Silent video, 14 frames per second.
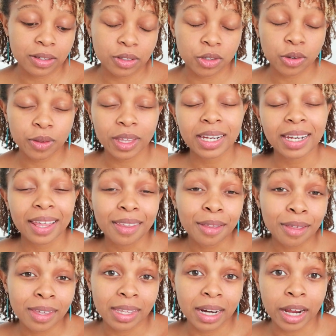So then another
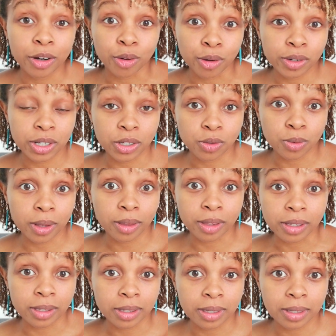thing that I noticed with
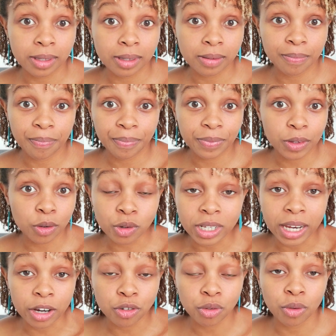this loose
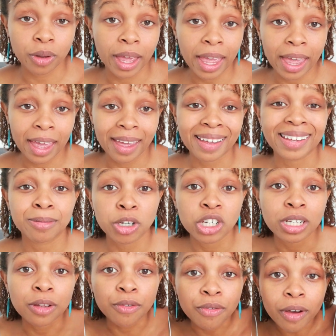natural hair,
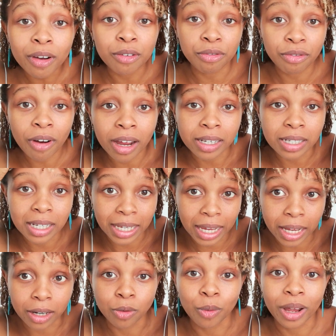especially the very front,
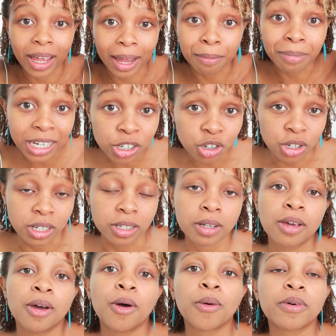again where I bleached it,
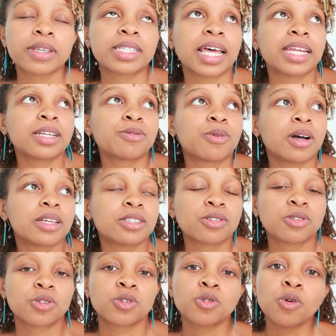was that it was
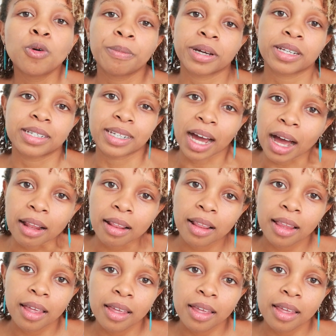super dull.